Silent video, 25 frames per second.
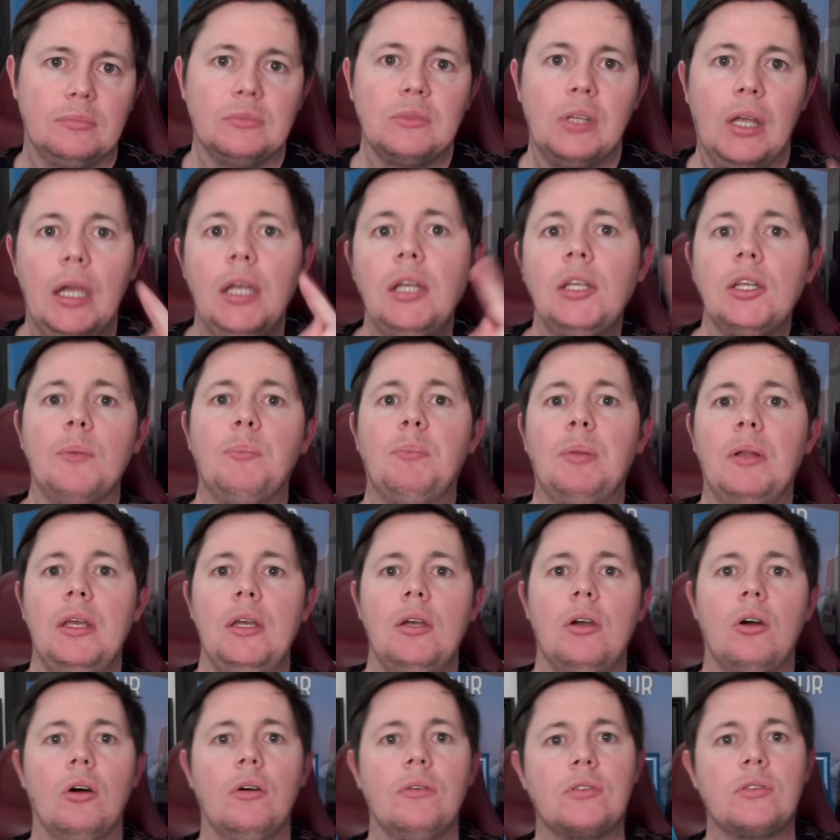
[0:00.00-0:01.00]
In the
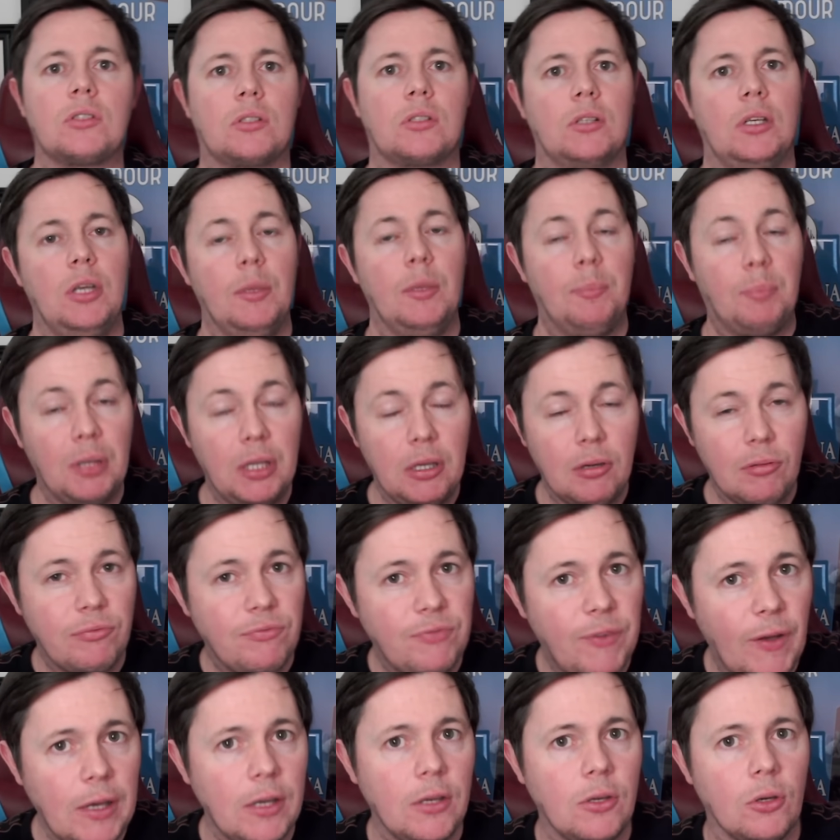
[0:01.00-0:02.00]
playoffs, in the playoff
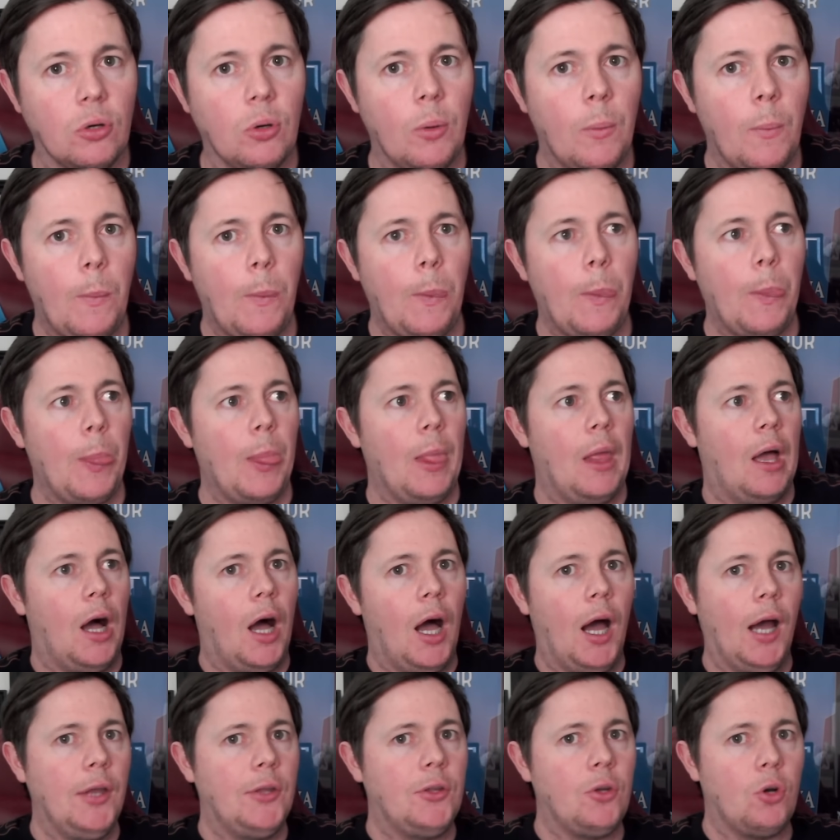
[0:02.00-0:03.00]
final,
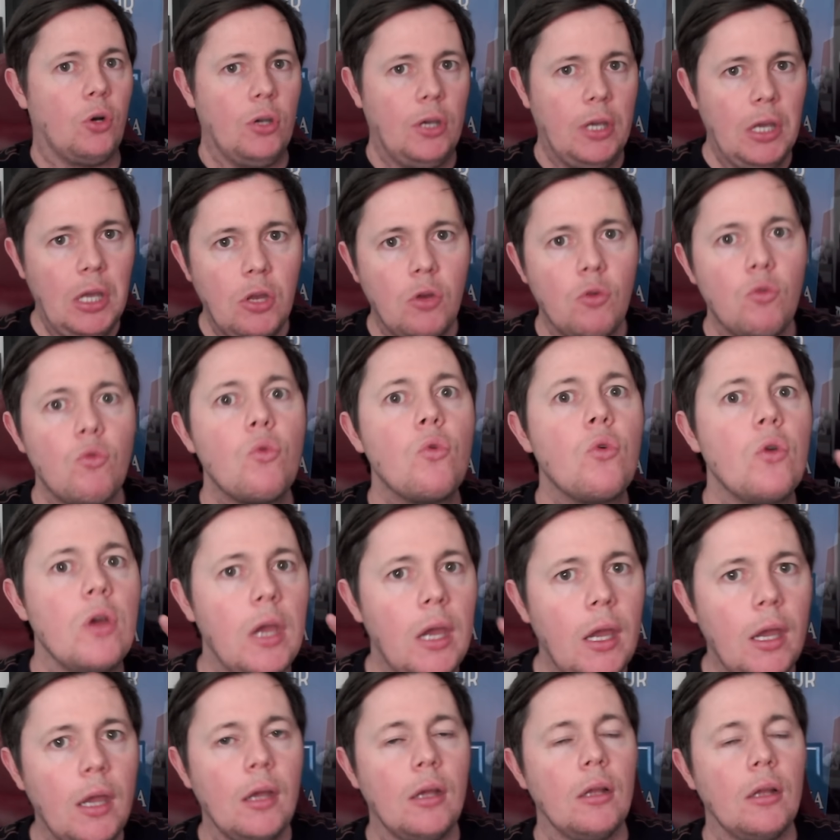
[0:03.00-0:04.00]
I thought he
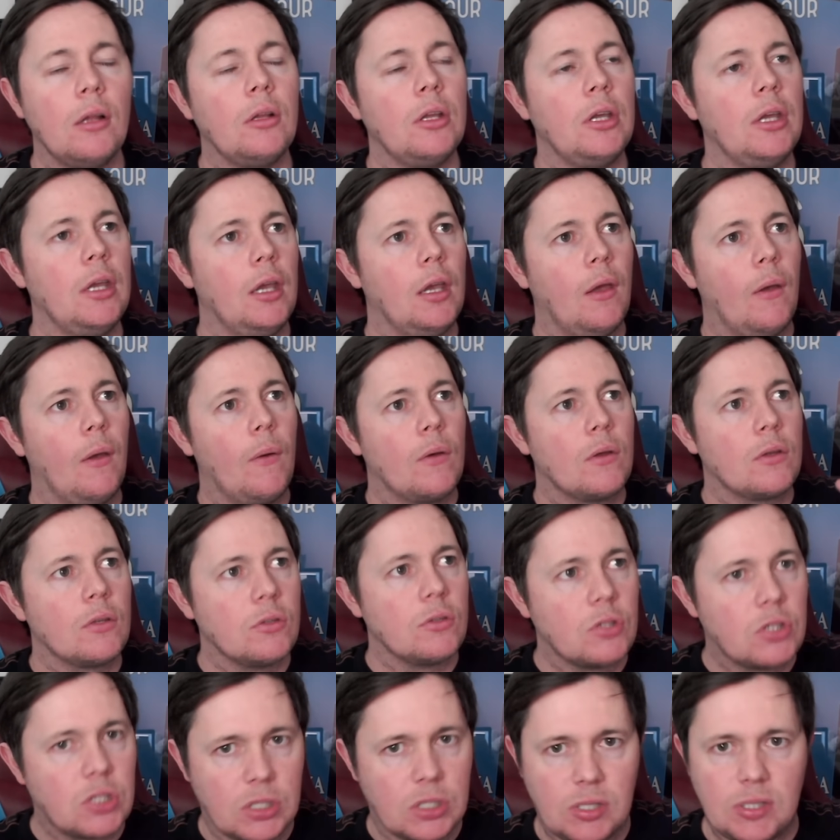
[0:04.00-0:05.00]
really
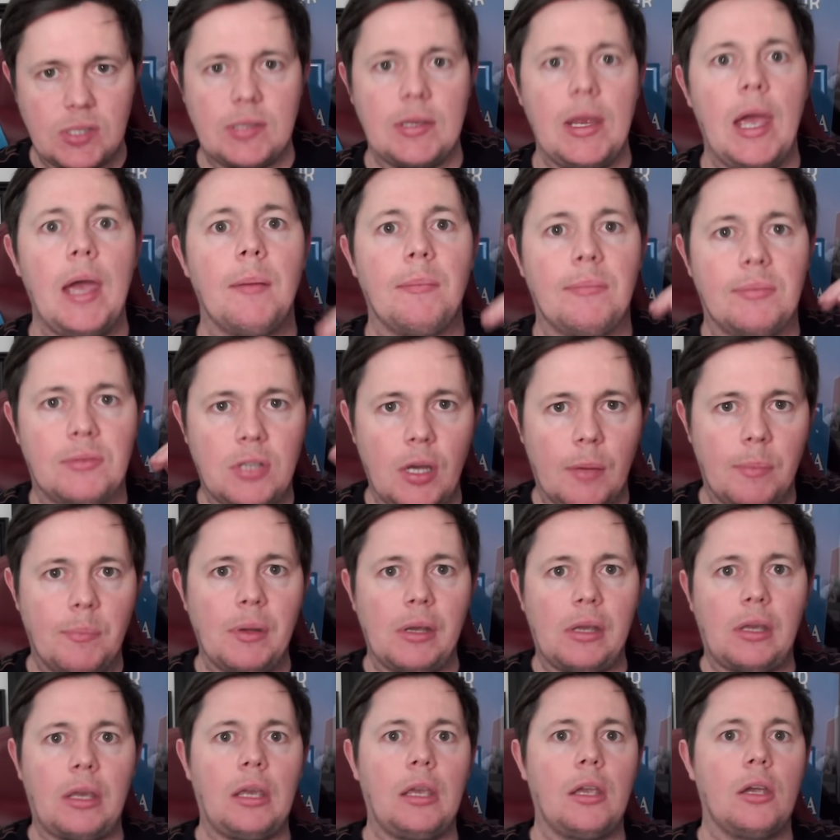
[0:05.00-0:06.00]
stepped up a
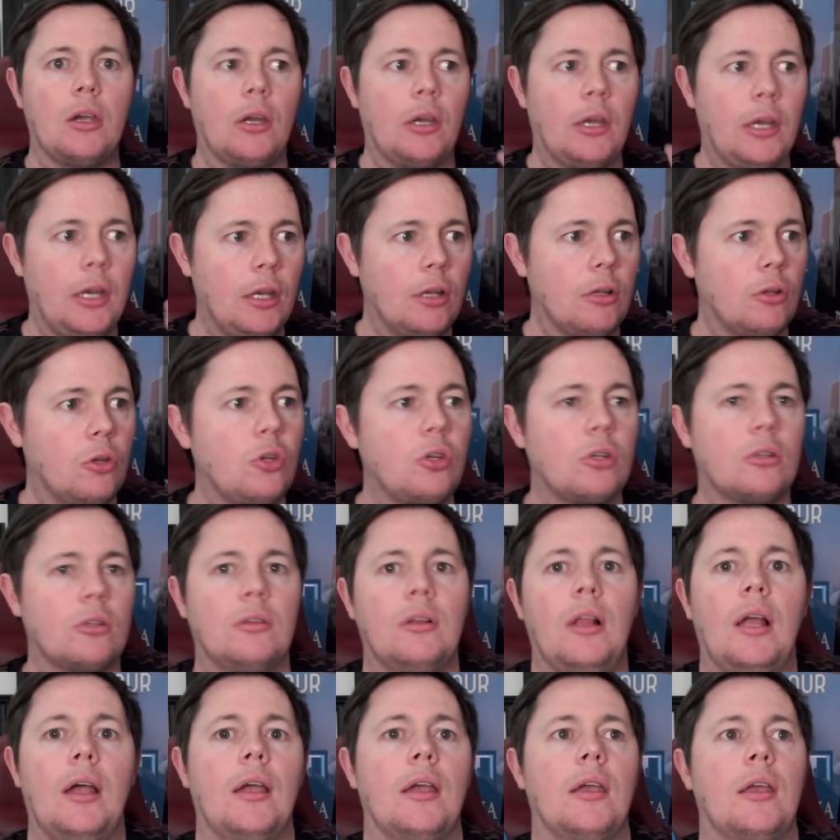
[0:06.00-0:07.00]
gear, and he looked
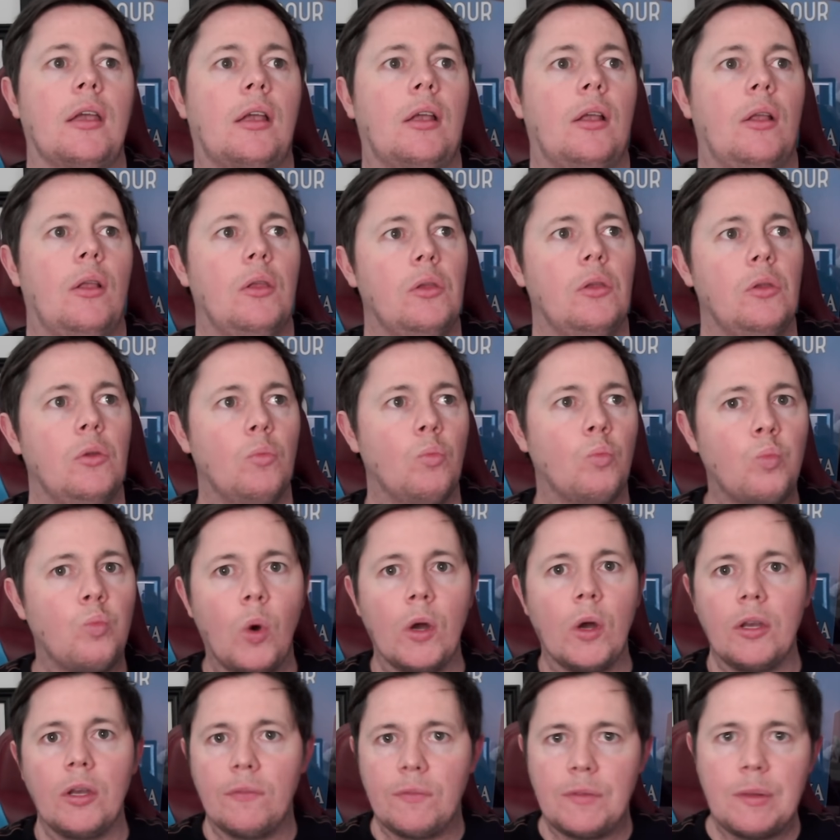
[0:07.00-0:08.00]
like
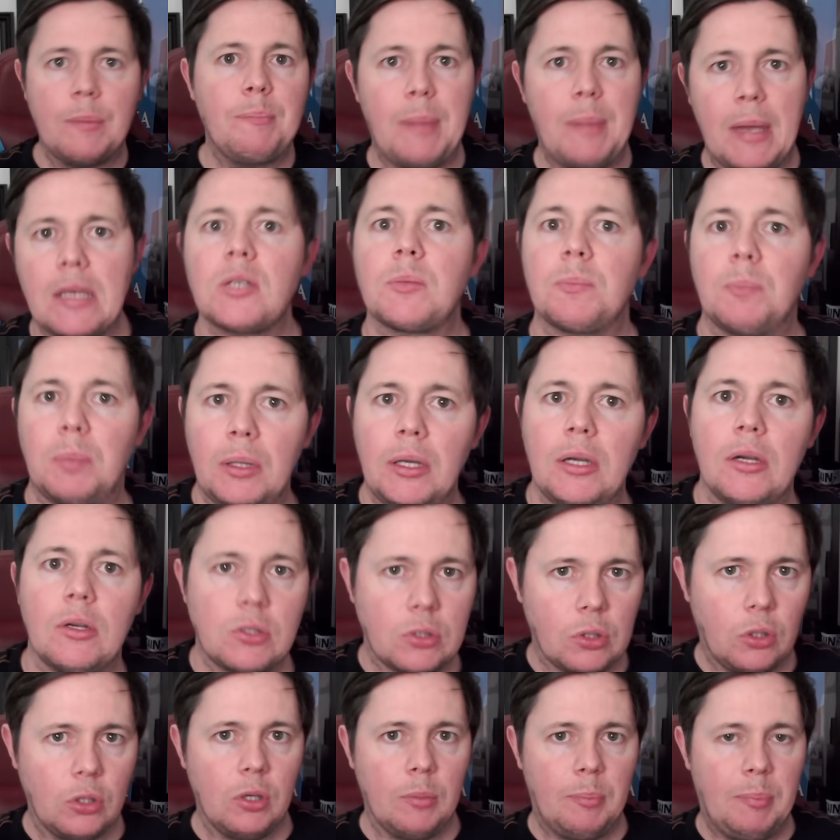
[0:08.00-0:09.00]
one of the best
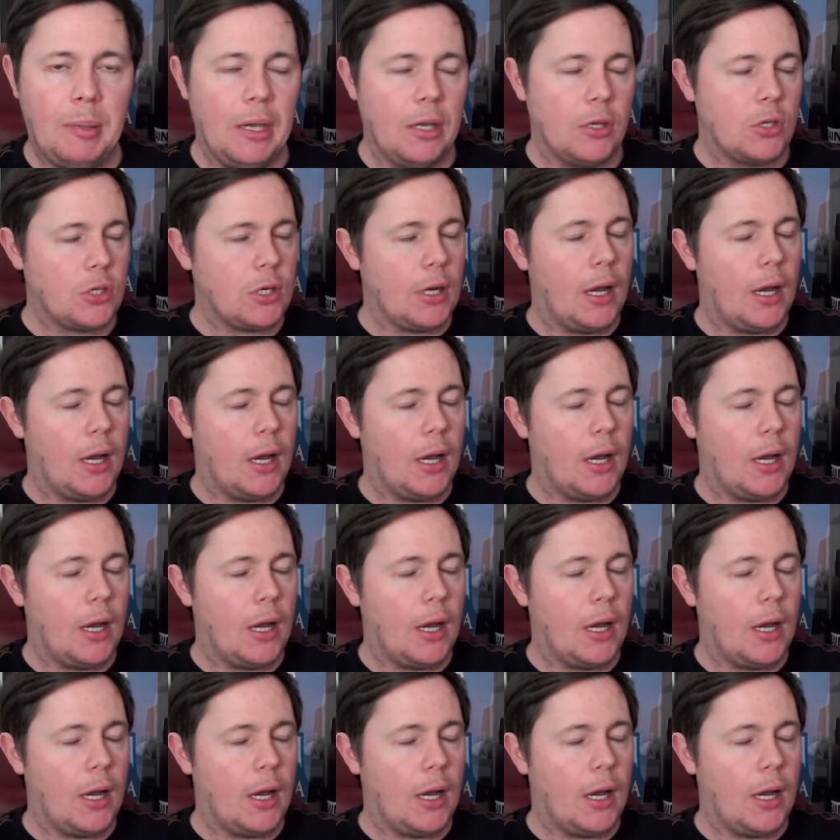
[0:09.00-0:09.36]
players on the pitch.